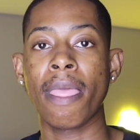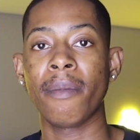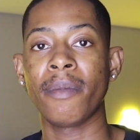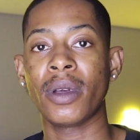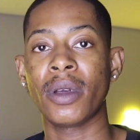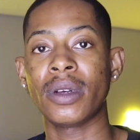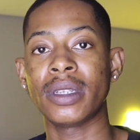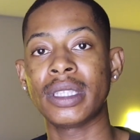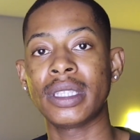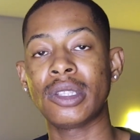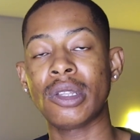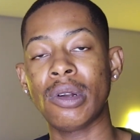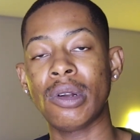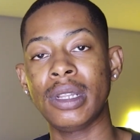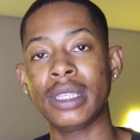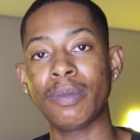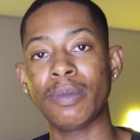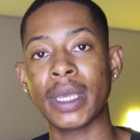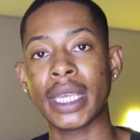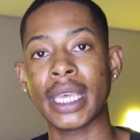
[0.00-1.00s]
Because truly
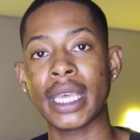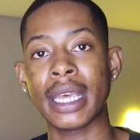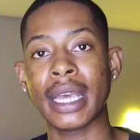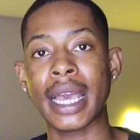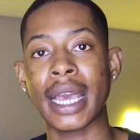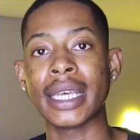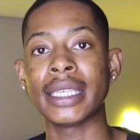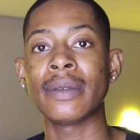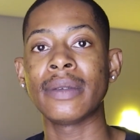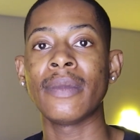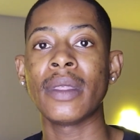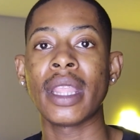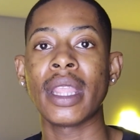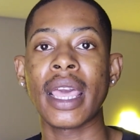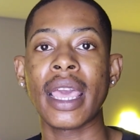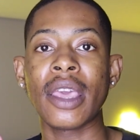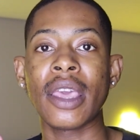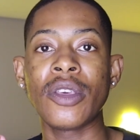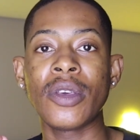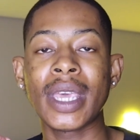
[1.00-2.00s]
speaking, guys,
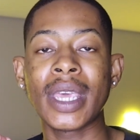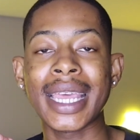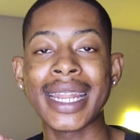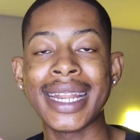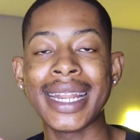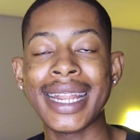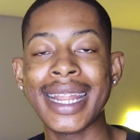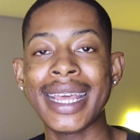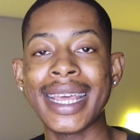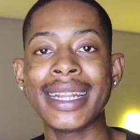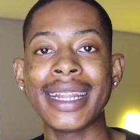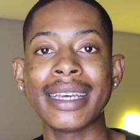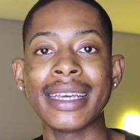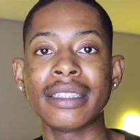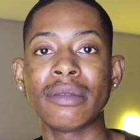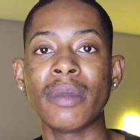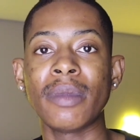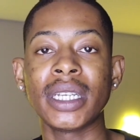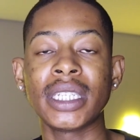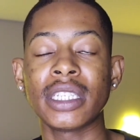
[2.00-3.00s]
you can learn
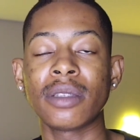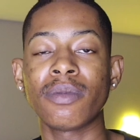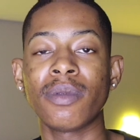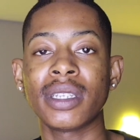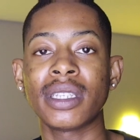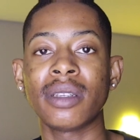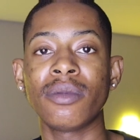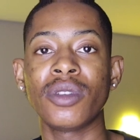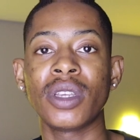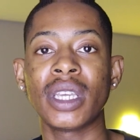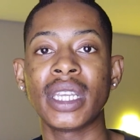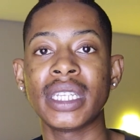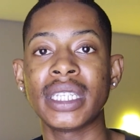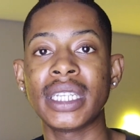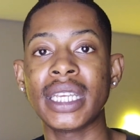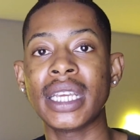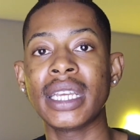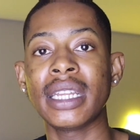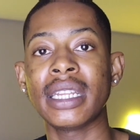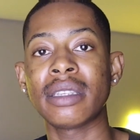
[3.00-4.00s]
as much as possible. You can
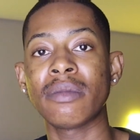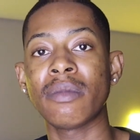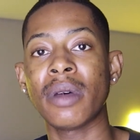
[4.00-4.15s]
take in as